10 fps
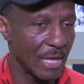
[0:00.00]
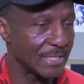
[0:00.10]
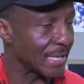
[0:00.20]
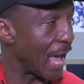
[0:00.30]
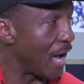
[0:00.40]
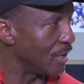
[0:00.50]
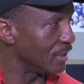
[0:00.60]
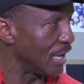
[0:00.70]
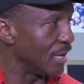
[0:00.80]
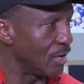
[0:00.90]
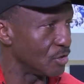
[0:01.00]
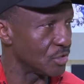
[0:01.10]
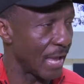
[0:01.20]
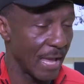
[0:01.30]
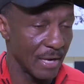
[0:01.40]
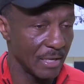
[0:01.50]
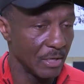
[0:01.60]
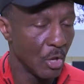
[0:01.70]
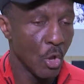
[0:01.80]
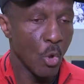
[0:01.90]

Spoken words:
they scout, they understand, and